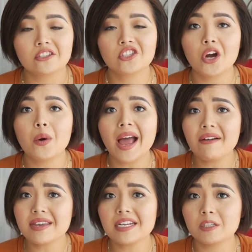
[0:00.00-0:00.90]
So
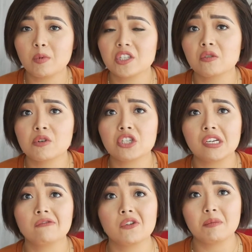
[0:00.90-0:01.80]
having an espresso
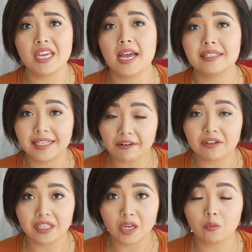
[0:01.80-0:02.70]
machine for me has
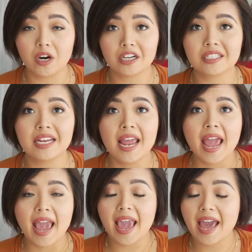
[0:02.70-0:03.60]
definitely worked.
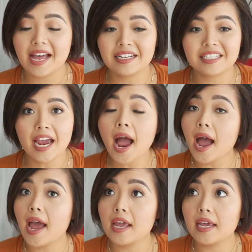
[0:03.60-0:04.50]
And yeah,
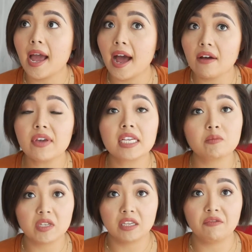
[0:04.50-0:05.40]
I have a
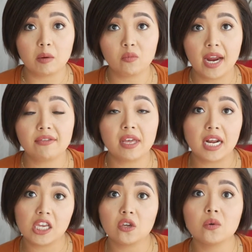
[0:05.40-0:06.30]
specific brand that I
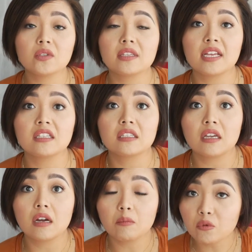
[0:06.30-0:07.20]
use that's
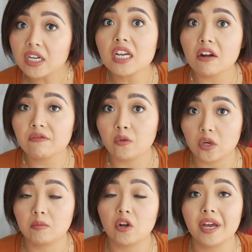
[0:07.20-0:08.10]
pretty
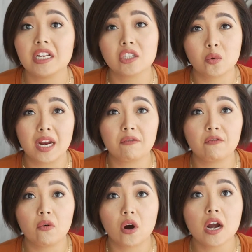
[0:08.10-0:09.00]
affordable, and it's great
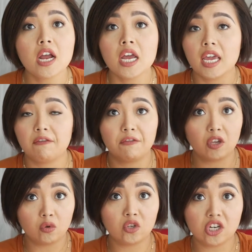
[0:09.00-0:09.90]
for if
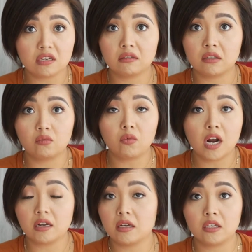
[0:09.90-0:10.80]
you just
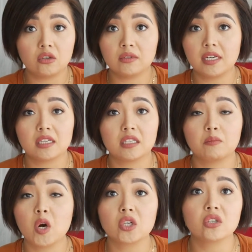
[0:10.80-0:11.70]
want to use it as a
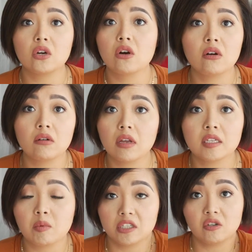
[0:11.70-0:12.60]
personal
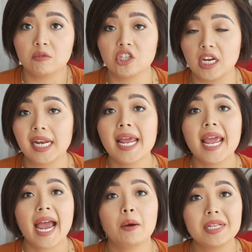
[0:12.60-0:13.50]
espresso machine.
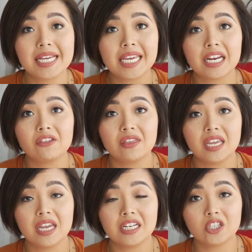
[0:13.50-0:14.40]
I will link it in
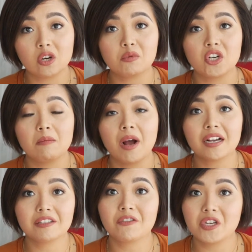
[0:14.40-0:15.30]
the description
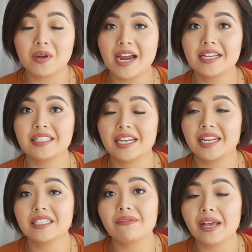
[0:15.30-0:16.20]
box for you guys. It
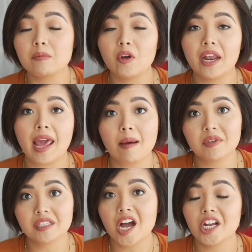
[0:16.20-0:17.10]
is available at
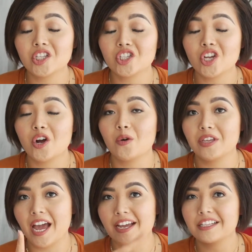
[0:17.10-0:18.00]
Amazon, so
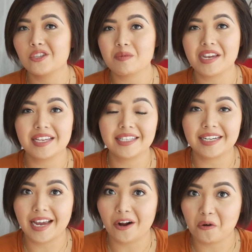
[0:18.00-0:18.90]
yeah, it's super easy to
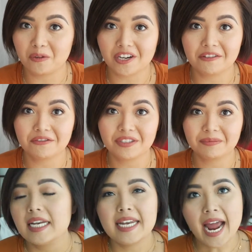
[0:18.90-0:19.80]
get a hold of.
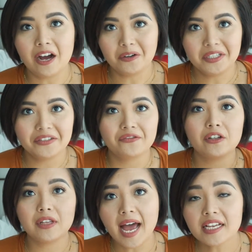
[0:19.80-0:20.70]
Now, the
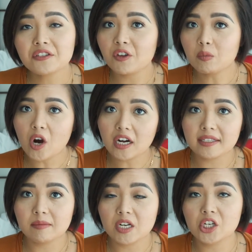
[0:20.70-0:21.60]
last few
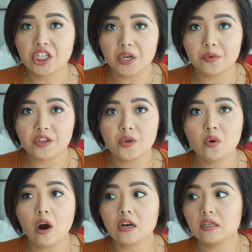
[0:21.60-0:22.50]
products I'm going to share with you
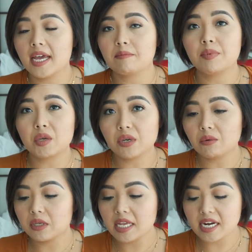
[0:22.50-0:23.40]
are like beauty
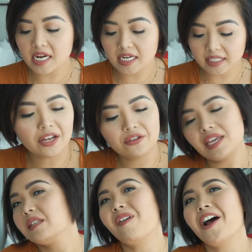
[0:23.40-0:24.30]
related.
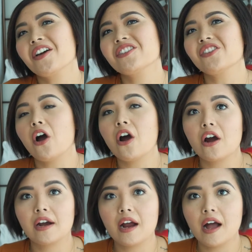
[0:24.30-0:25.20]
These products
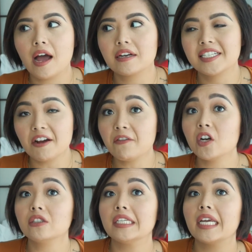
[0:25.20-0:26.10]
are
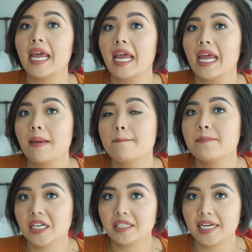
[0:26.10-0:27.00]
definitely a
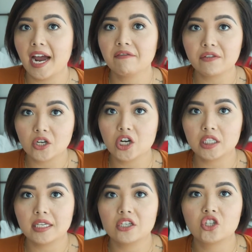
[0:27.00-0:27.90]
must-have for
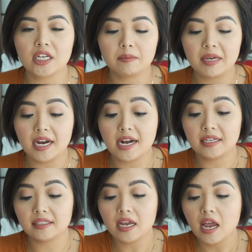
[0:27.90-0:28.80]
nurses just
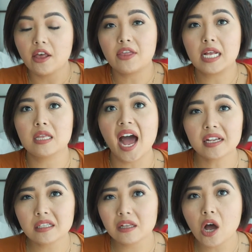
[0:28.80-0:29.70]
because they
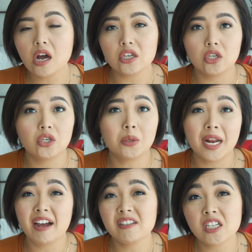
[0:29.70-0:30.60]
last long, you don't
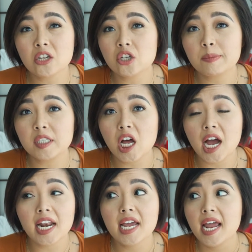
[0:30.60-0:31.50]
have to touch up a
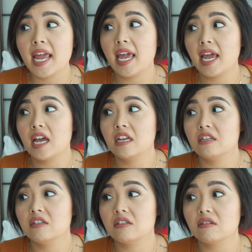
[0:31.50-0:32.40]
lot,
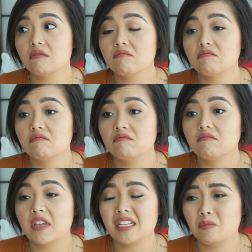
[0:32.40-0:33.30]
and
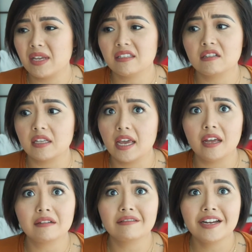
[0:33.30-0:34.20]
that's basically it.
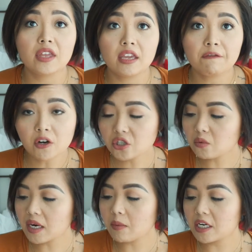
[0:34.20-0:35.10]
The first
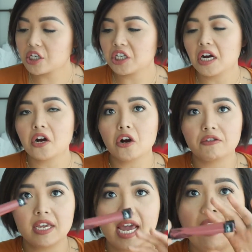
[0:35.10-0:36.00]
one I want to share are
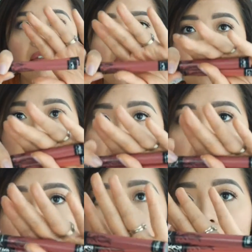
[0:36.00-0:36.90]
the Kat Von
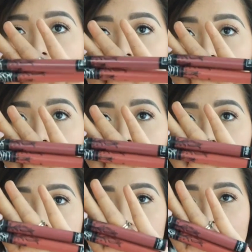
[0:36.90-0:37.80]
D liquid
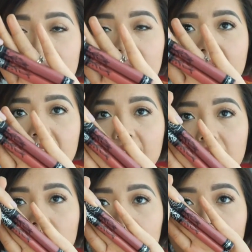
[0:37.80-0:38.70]
lipsticks, and they
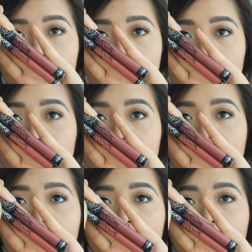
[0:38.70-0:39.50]
look like this.